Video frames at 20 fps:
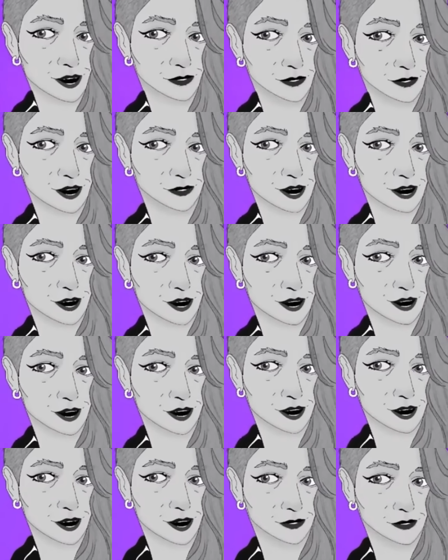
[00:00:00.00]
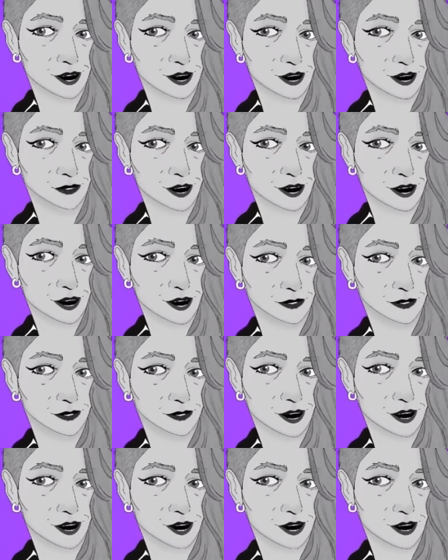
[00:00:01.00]
We're actually about
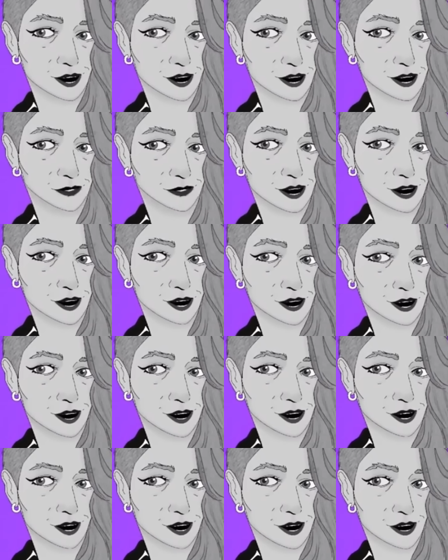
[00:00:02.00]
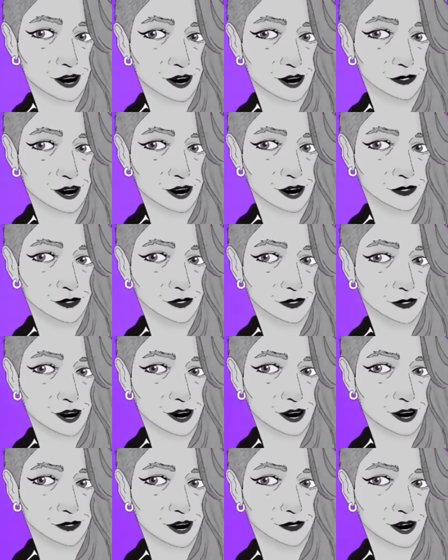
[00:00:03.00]
to cover our very first
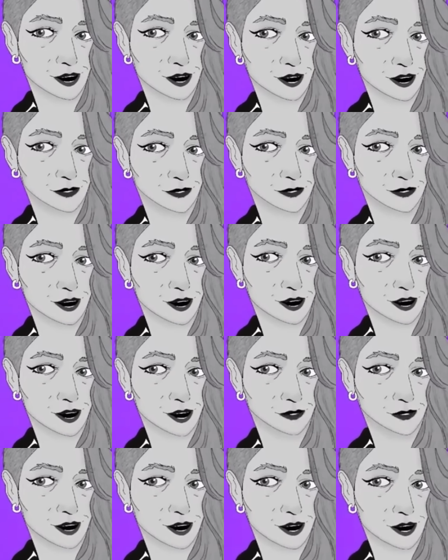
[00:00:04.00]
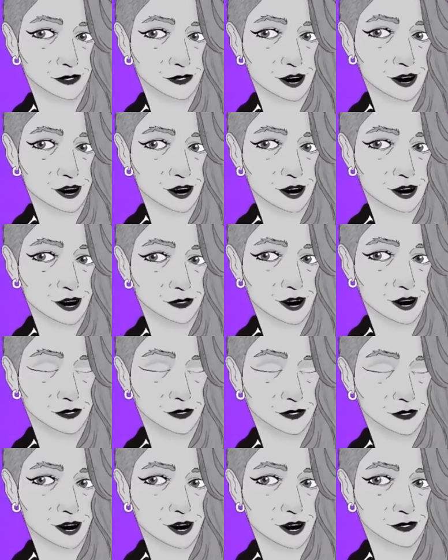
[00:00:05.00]
friend, and this is a little three-legged
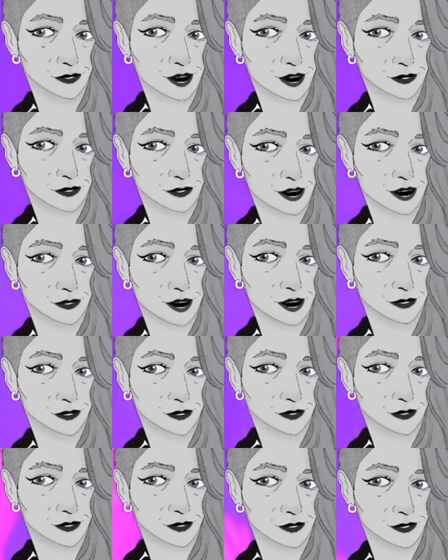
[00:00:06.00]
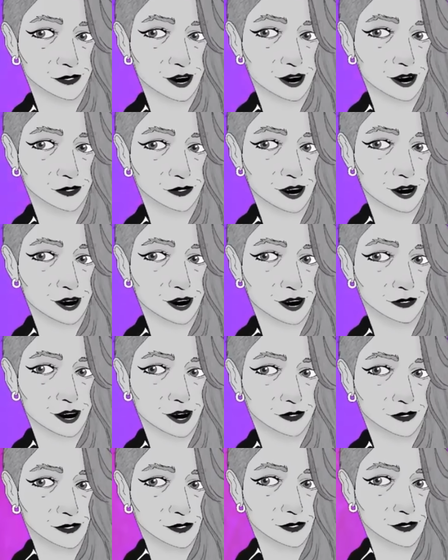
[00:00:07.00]
skeleton of them. Speaking of
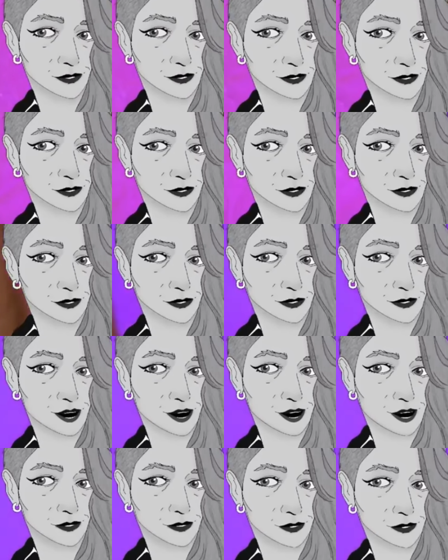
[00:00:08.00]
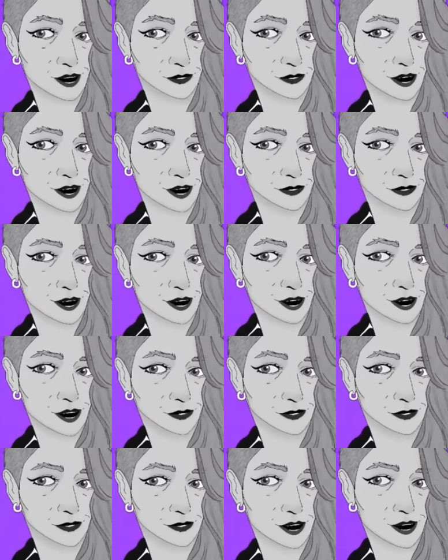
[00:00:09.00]
which, these are cat food
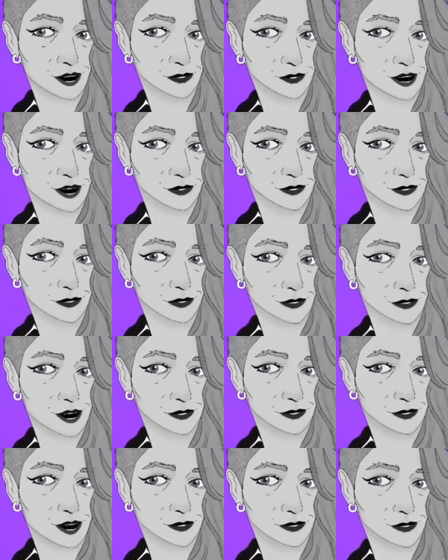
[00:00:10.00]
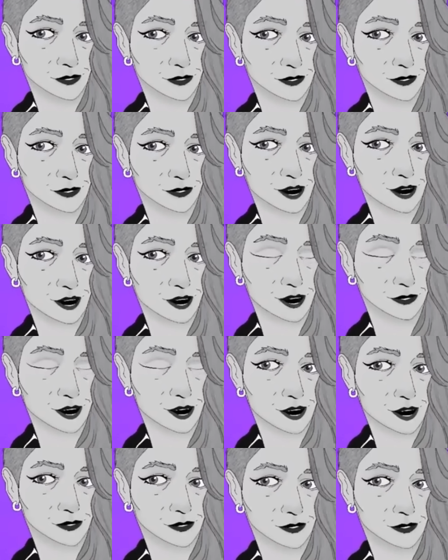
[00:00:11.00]
trays, but they're
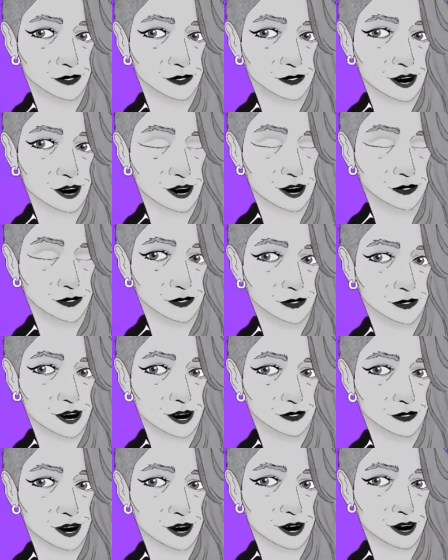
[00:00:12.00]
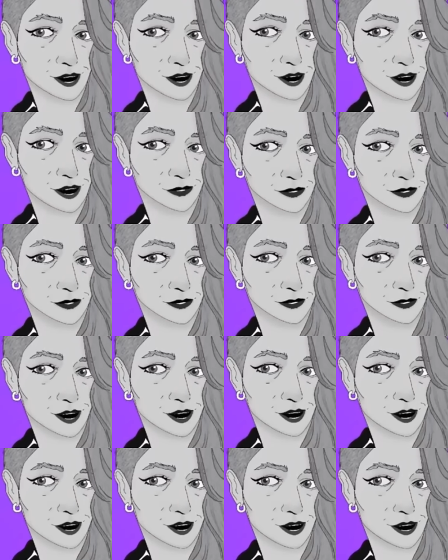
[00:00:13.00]
really excellent for putting
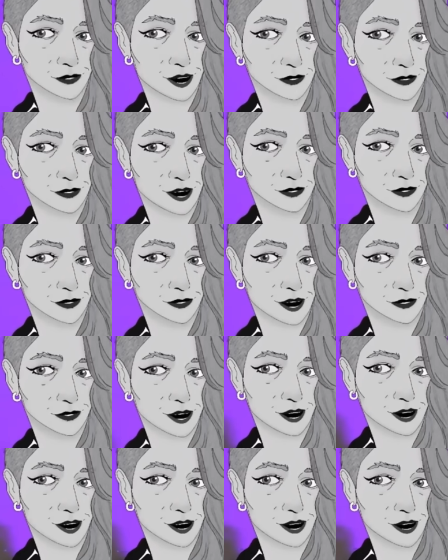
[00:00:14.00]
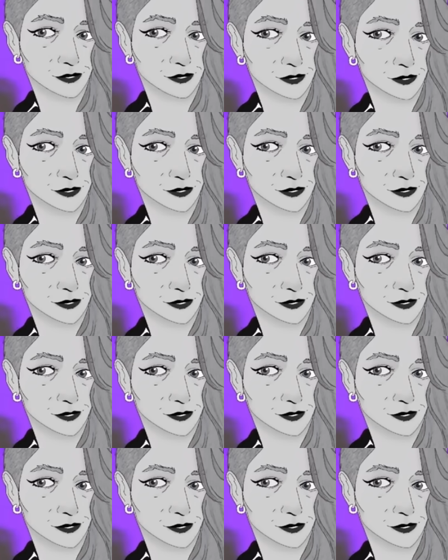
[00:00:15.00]
still drying materials.